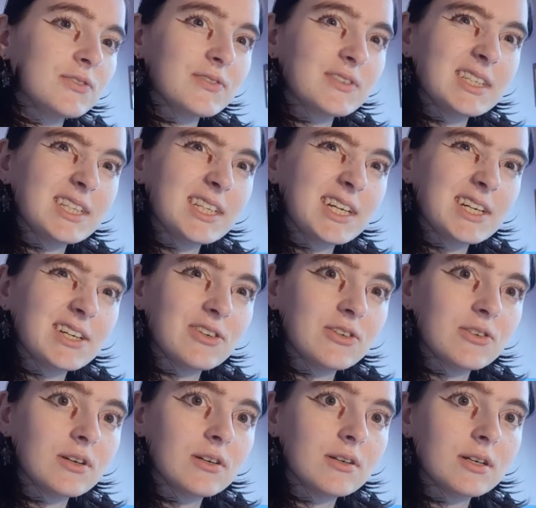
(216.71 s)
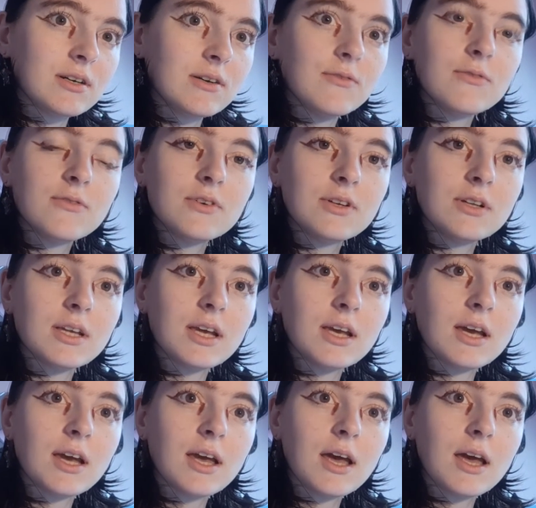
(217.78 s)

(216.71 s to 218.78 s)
really outgrow it fully.